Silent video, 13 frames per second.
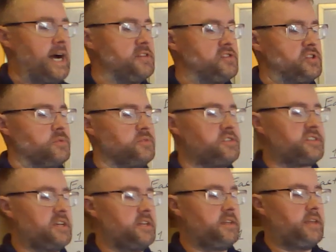God's own
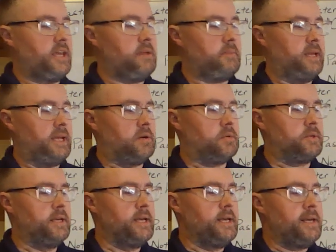Son, came
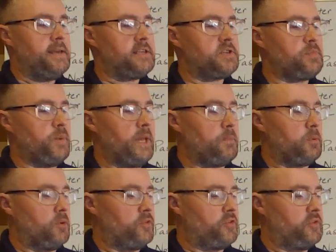down, his
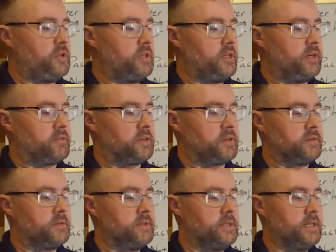people to deliver.
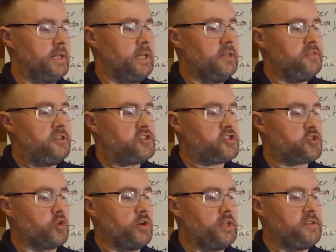
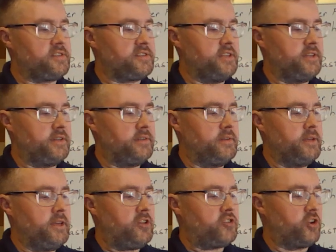Destroying sin,
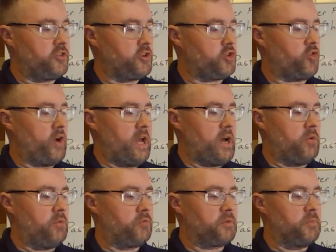he took the
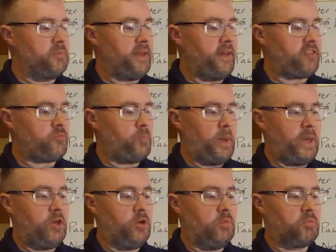crown from death's
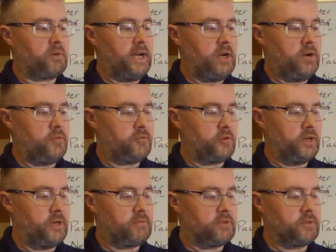pale brow
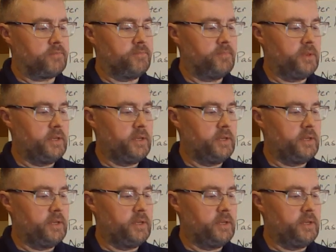forever.